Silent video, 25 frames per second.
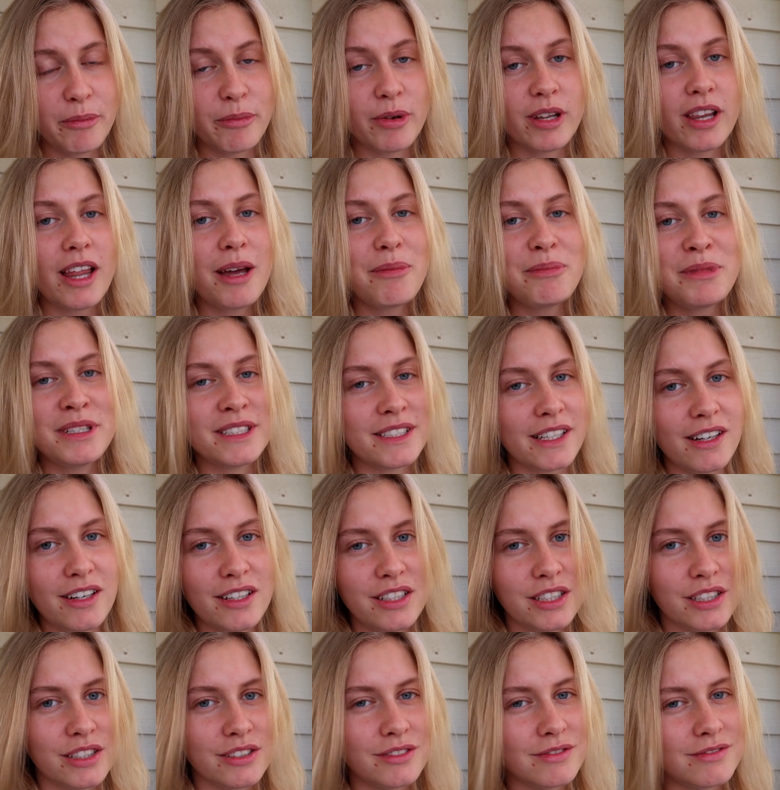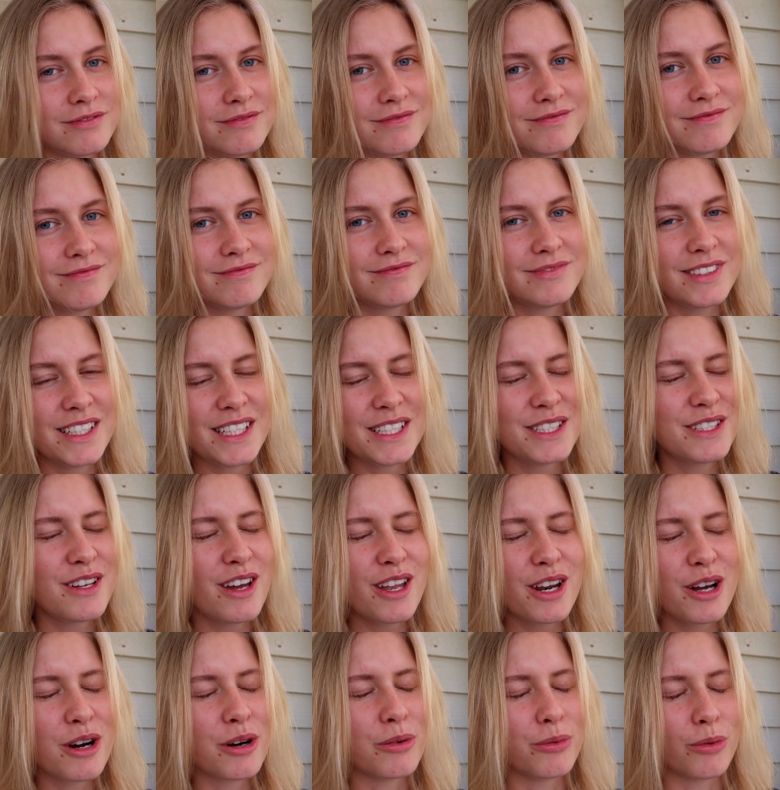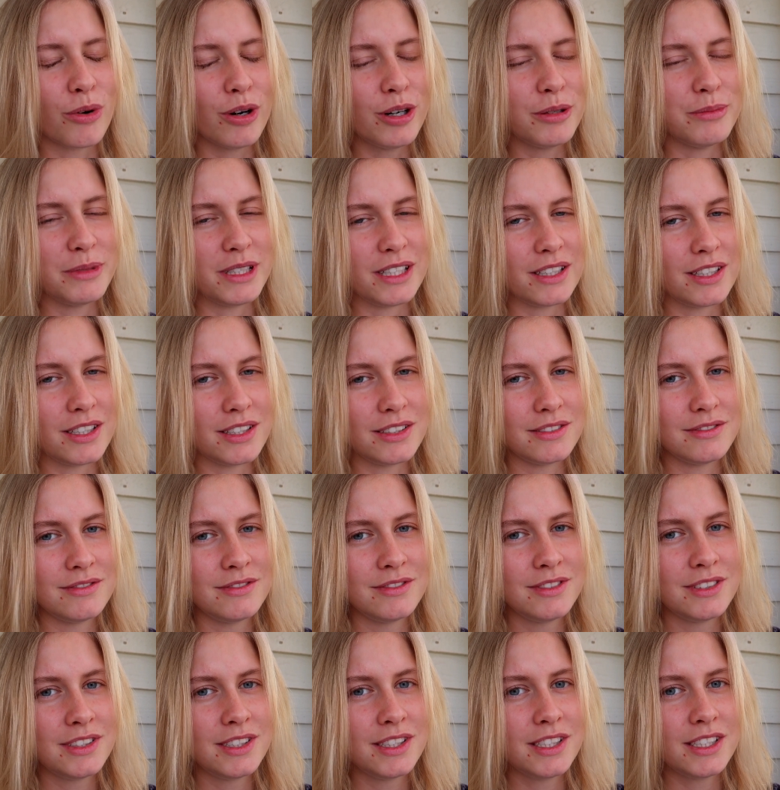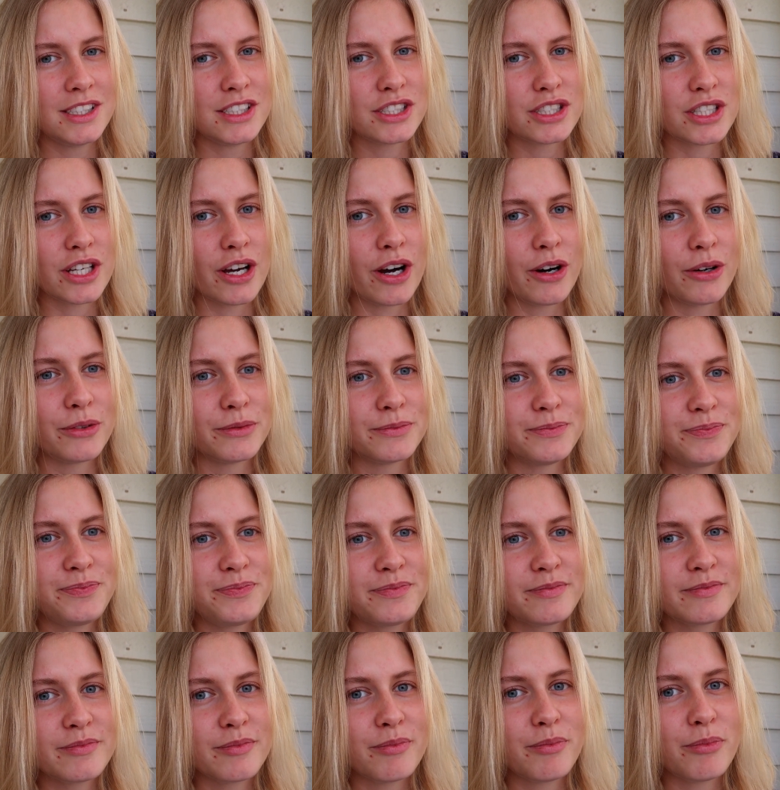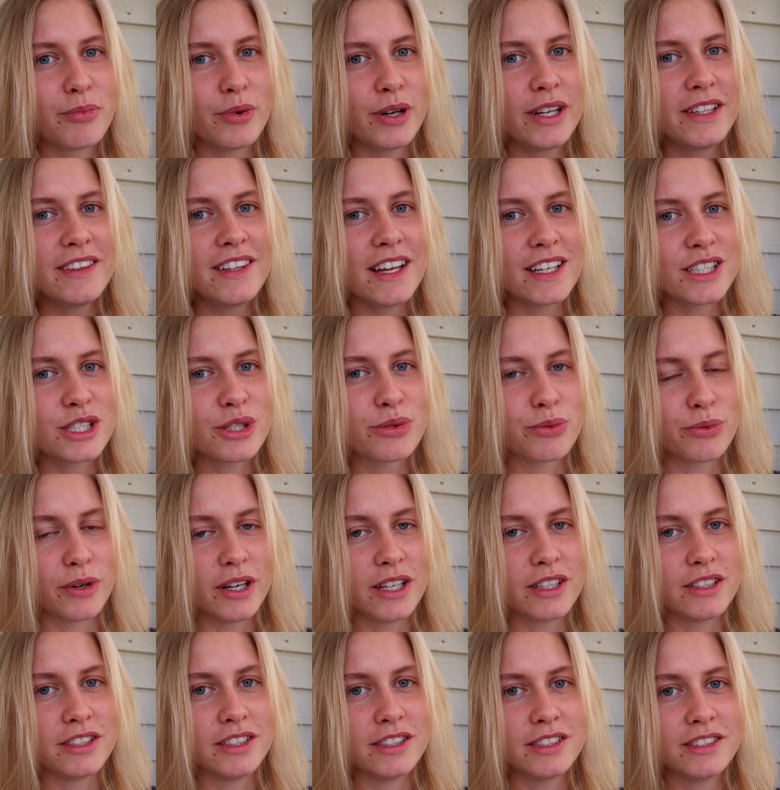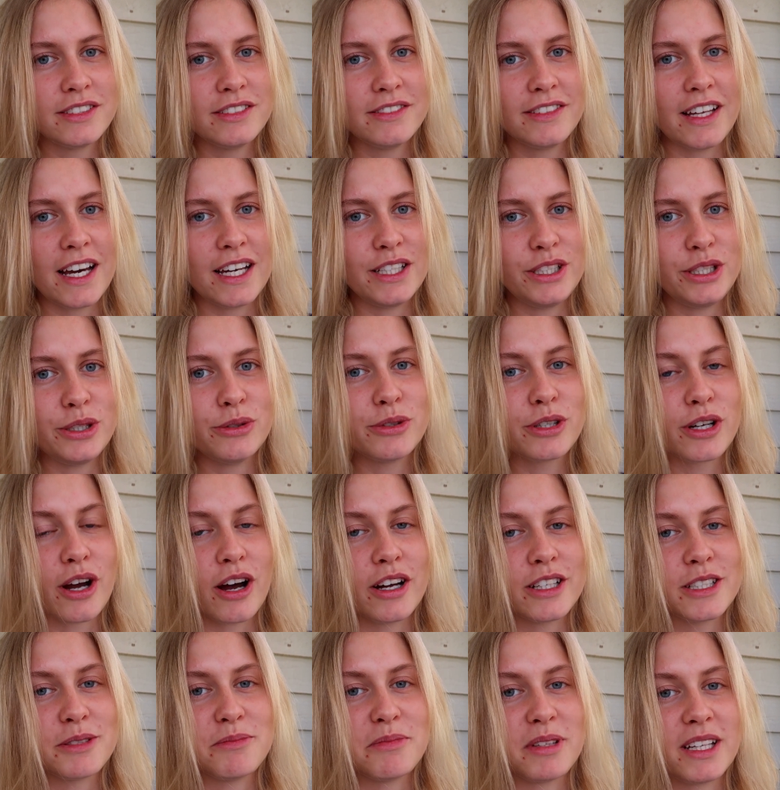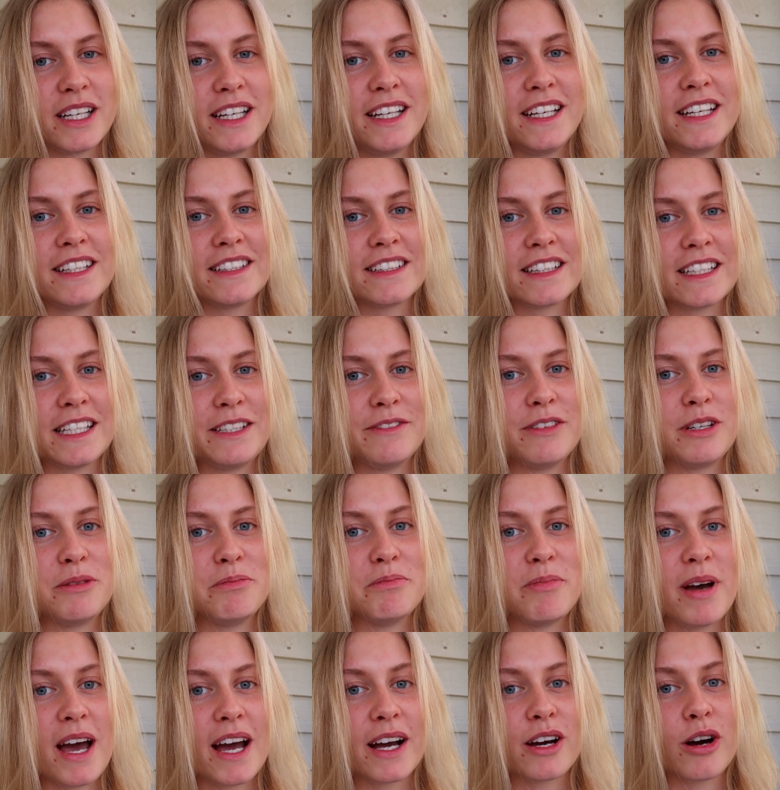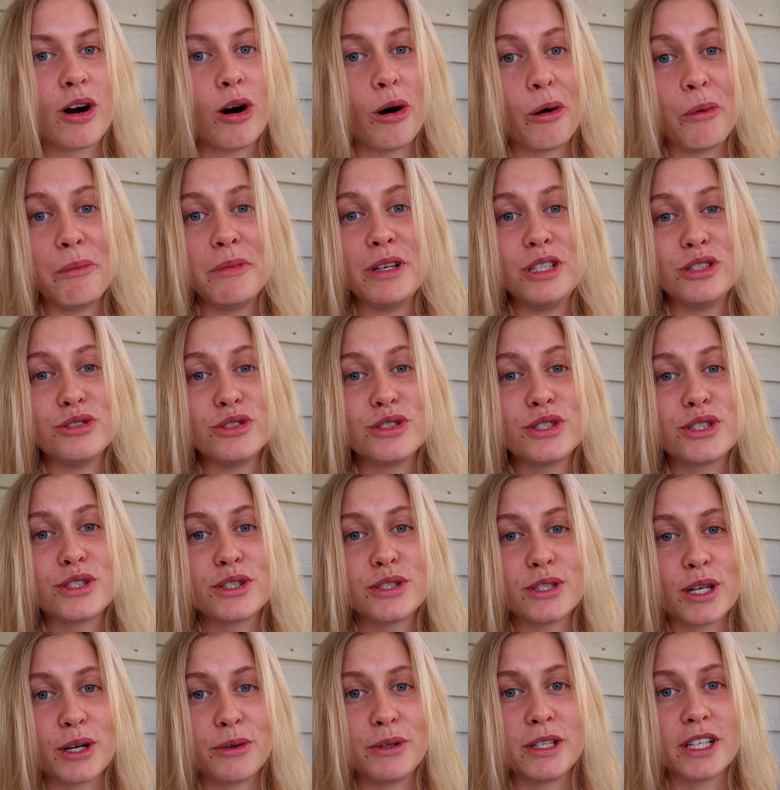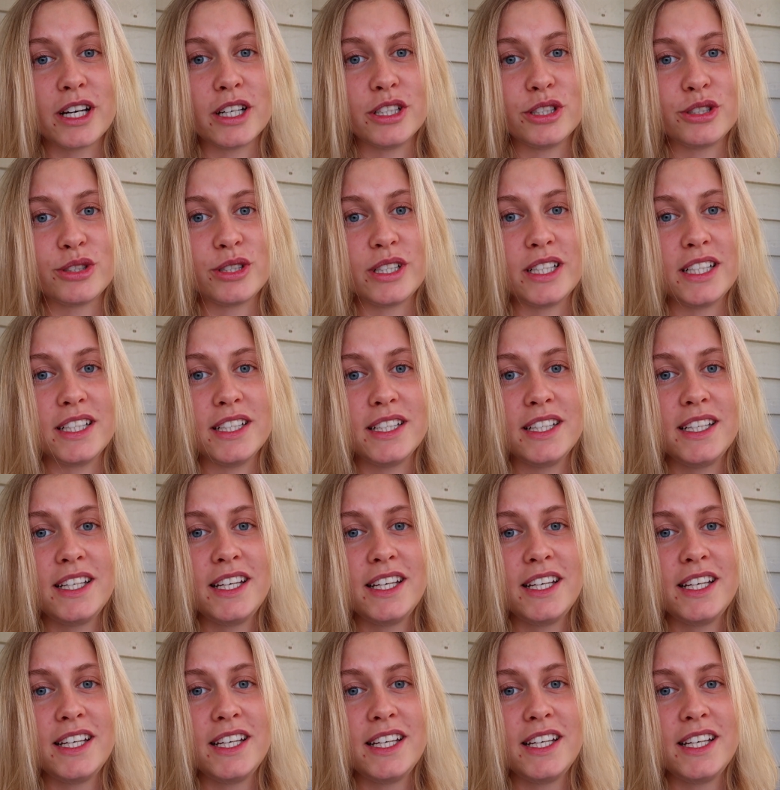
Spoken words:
But let me tell you, it's not all warm here. So bring that sweater that you were contemplating leaving back home in your snowy country.